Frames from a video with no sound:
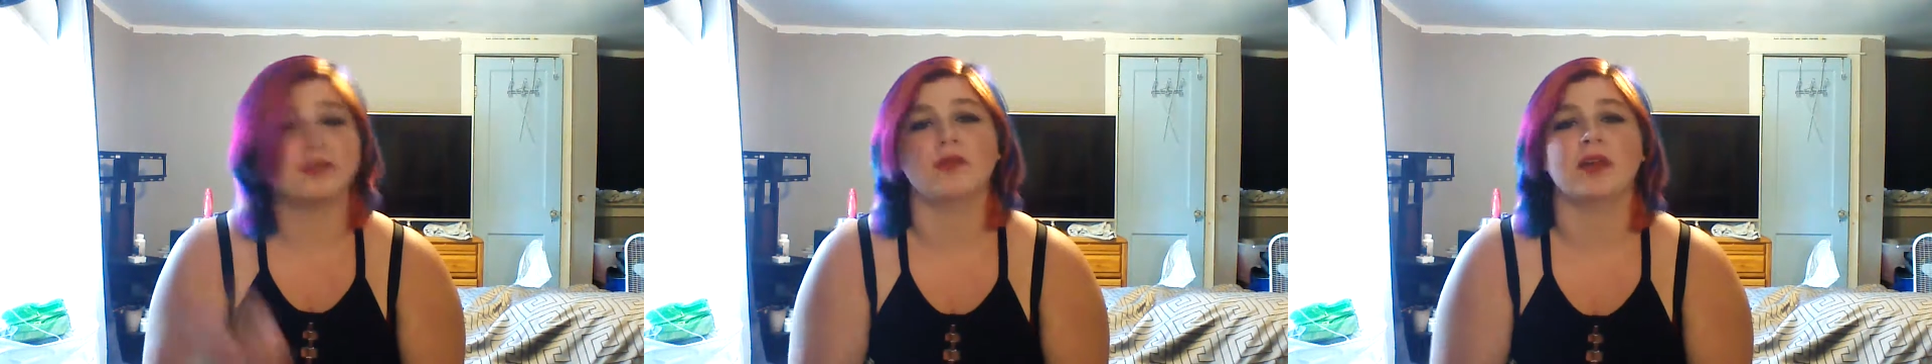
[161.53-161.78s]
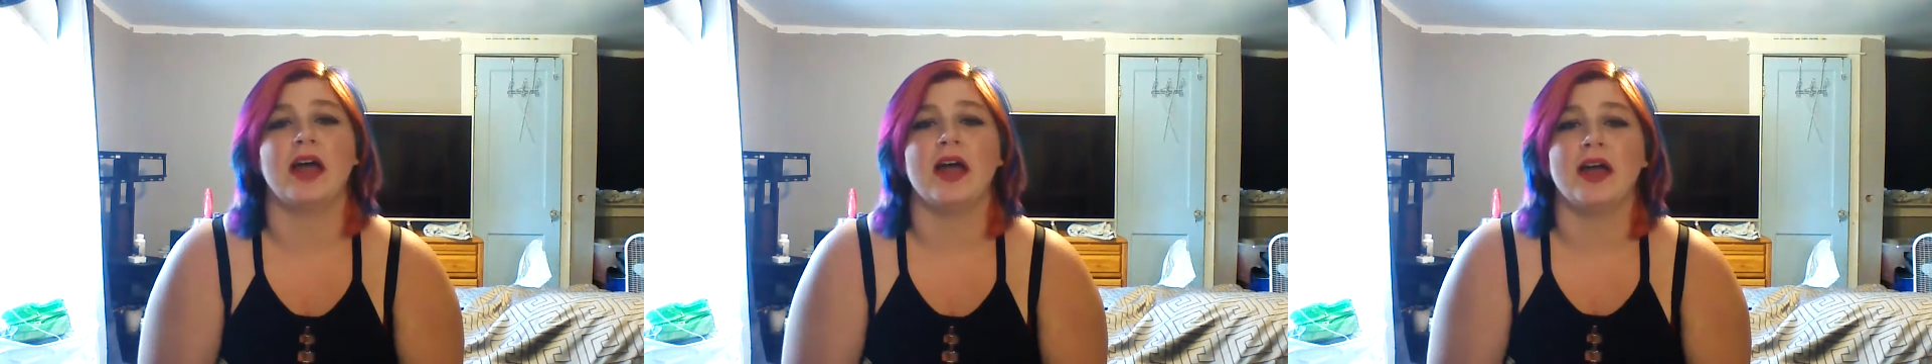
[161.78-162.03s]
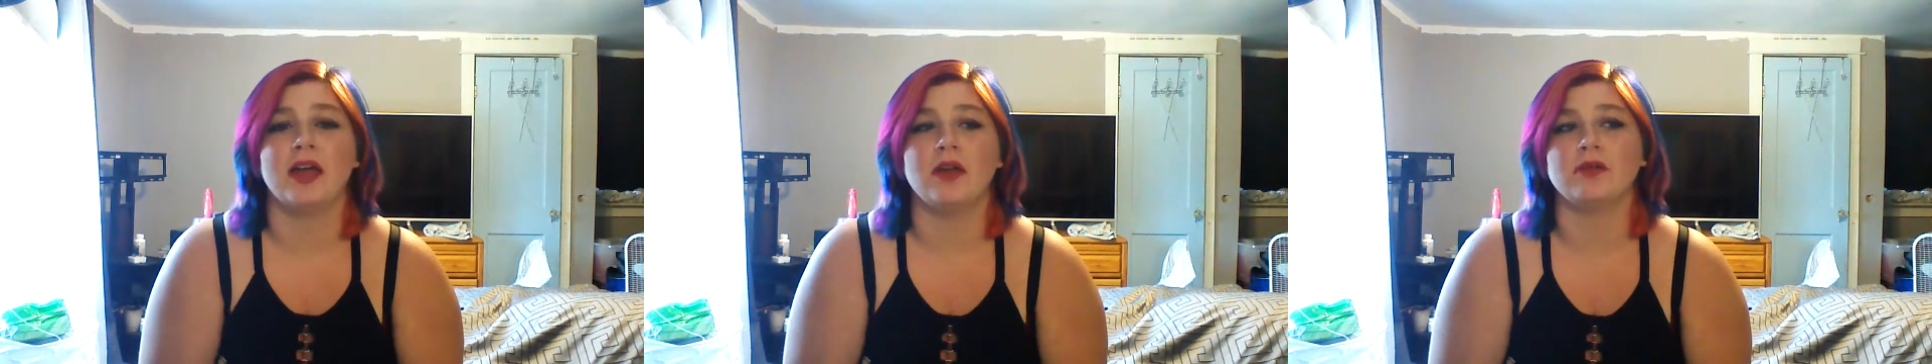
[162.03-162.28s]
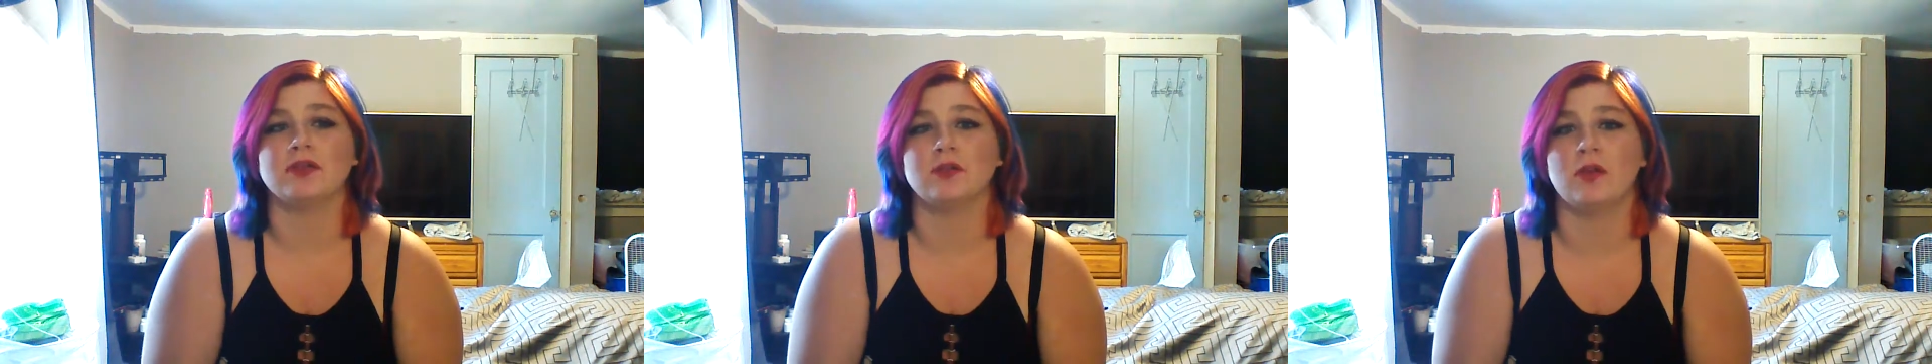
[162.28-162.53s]
when I
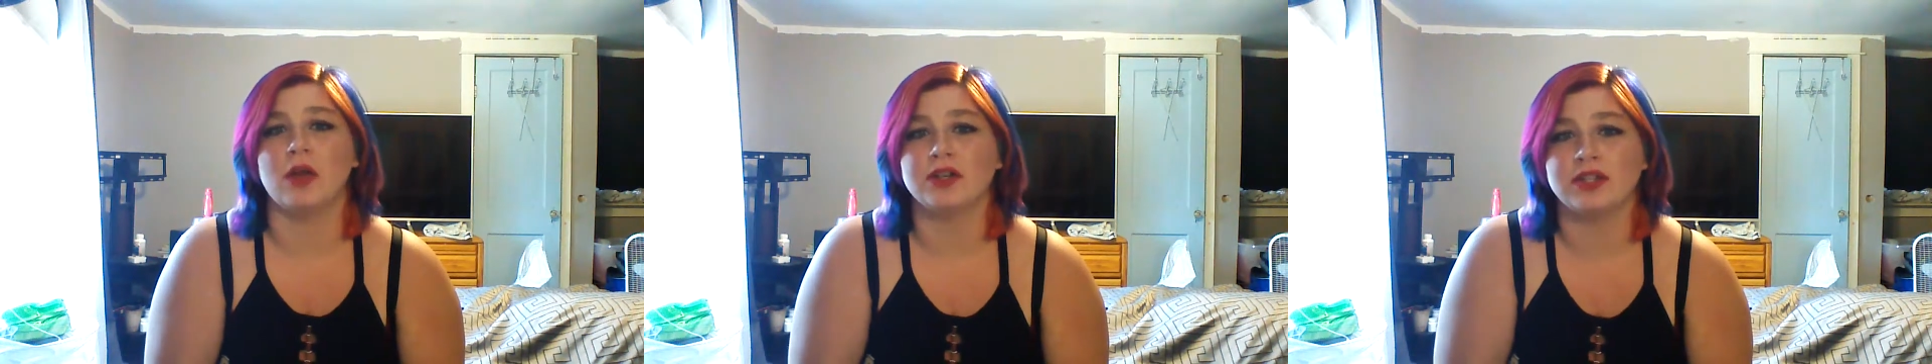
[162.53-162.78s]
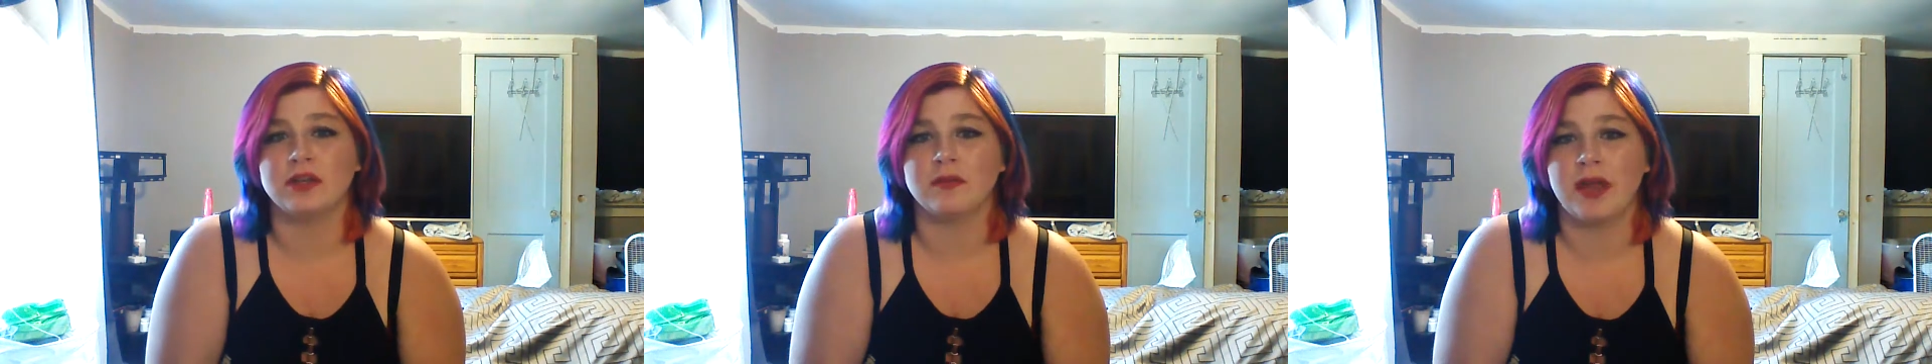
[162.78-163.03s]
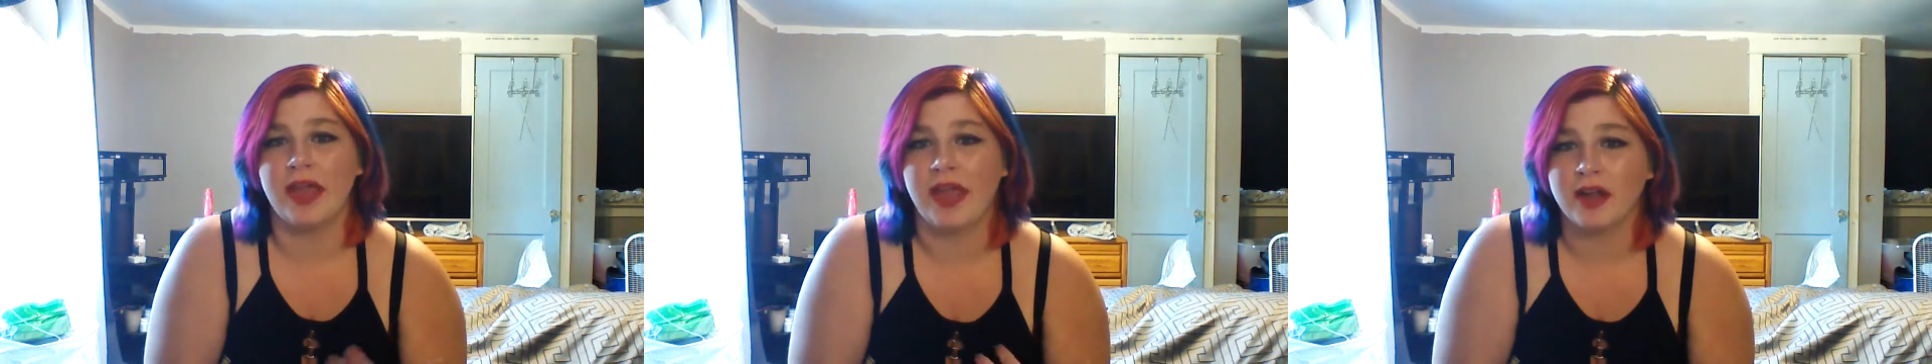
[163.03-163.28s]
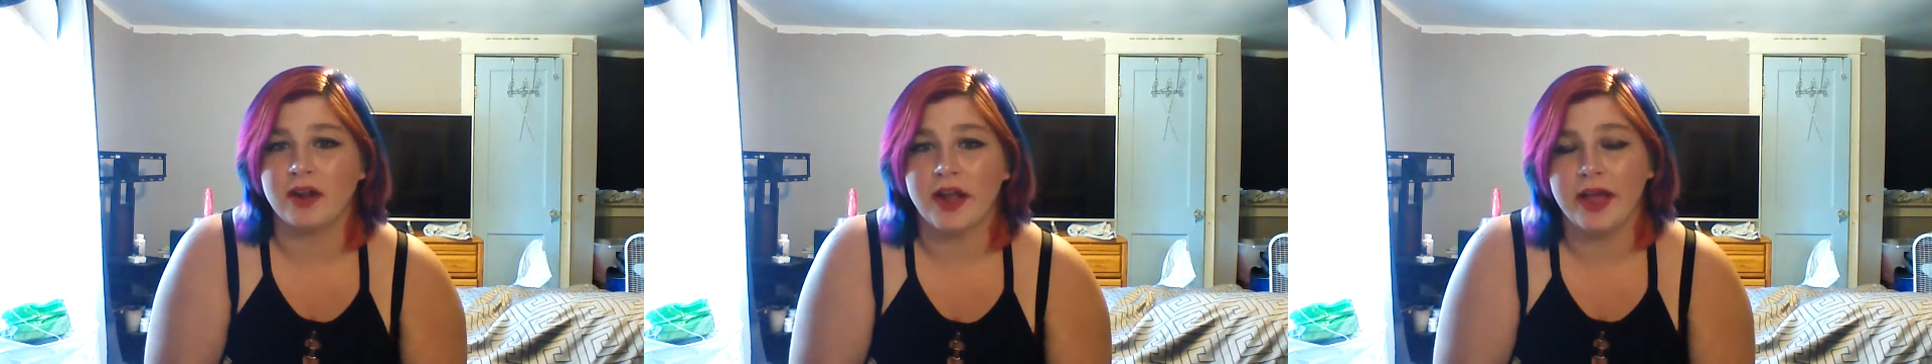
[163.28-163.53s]
was washing my
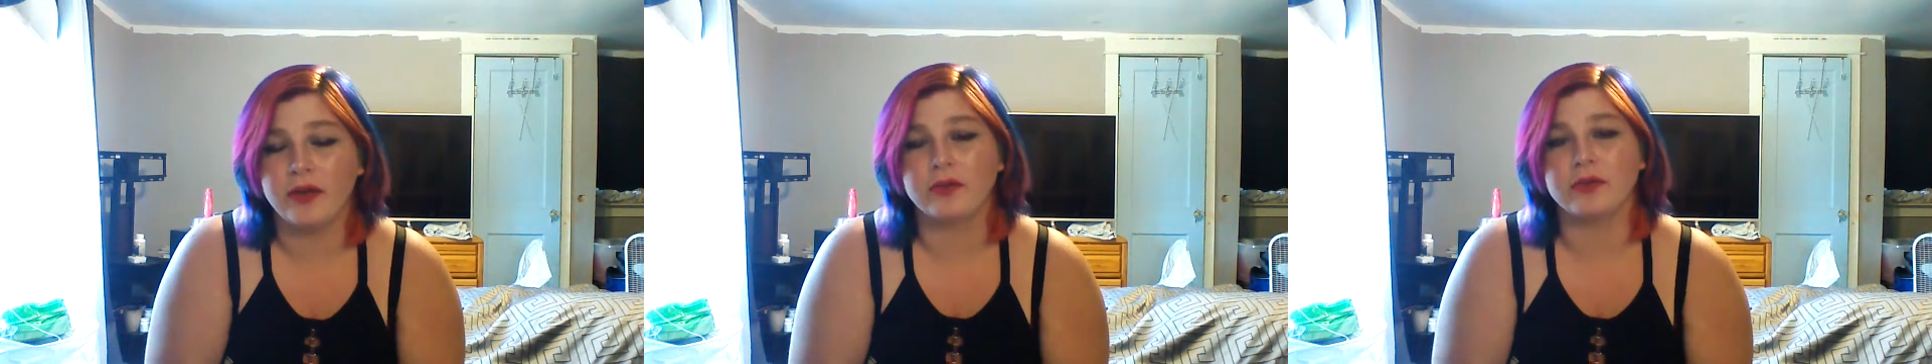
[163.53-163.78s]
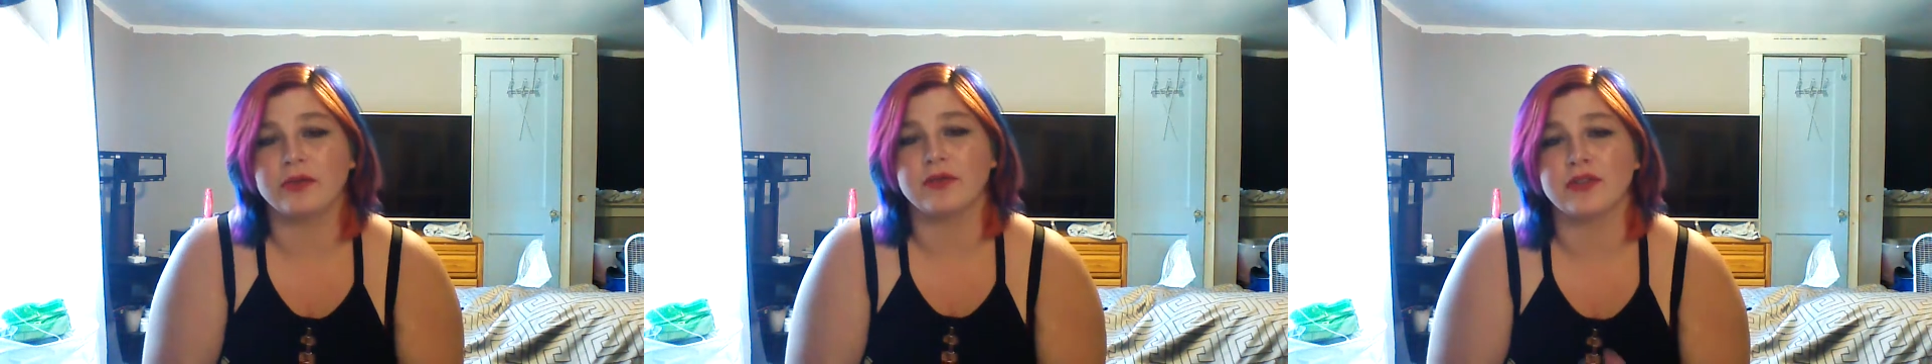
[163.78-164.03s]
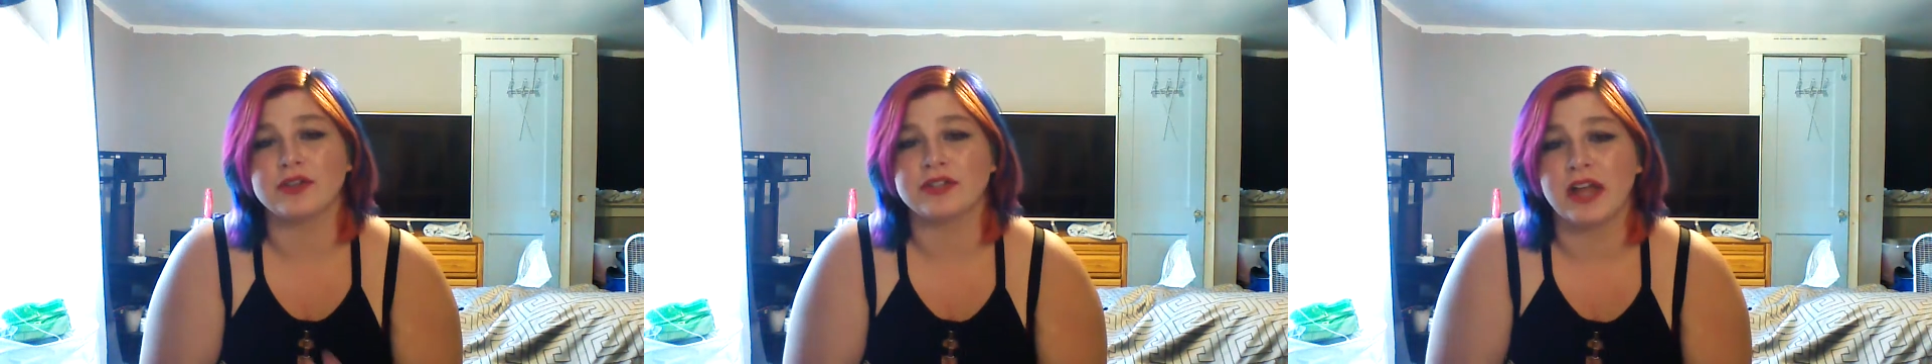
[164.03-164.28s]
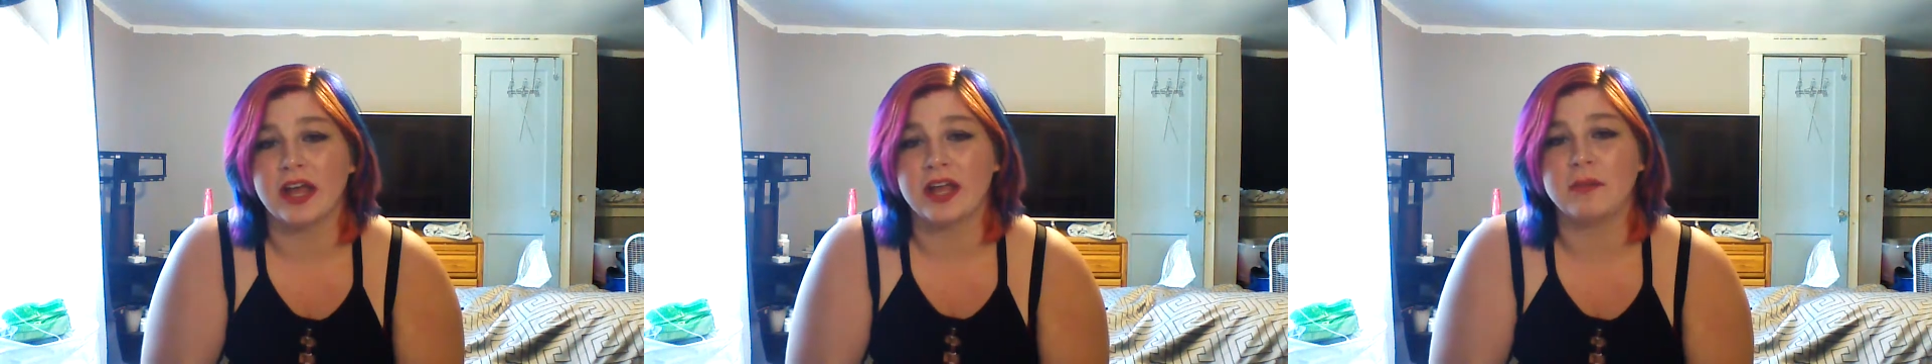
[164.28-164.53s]
hair out the first
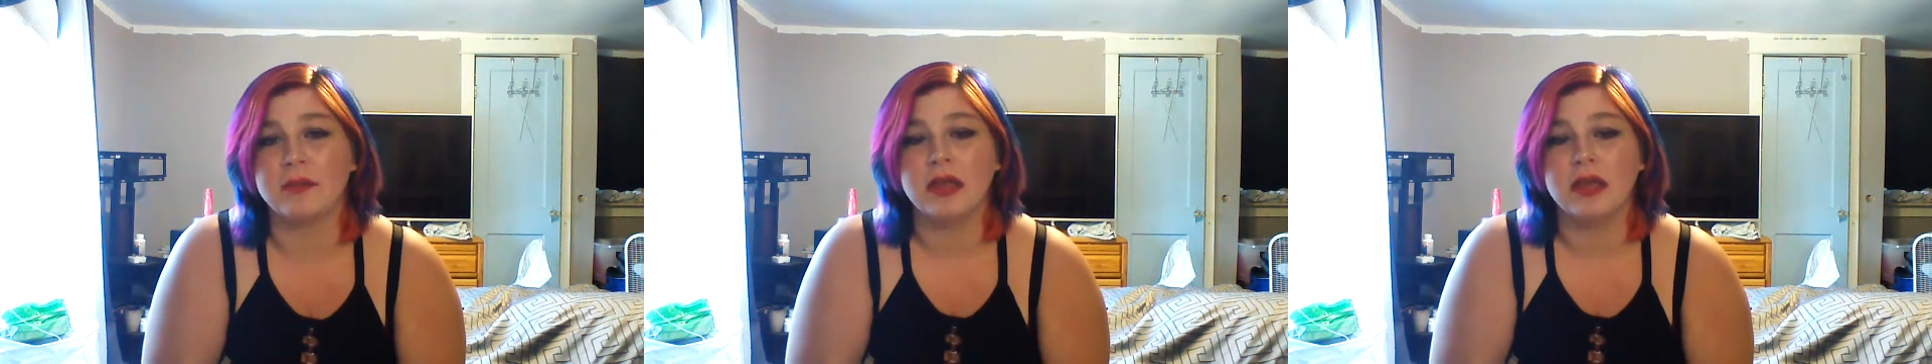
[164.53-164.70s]
time,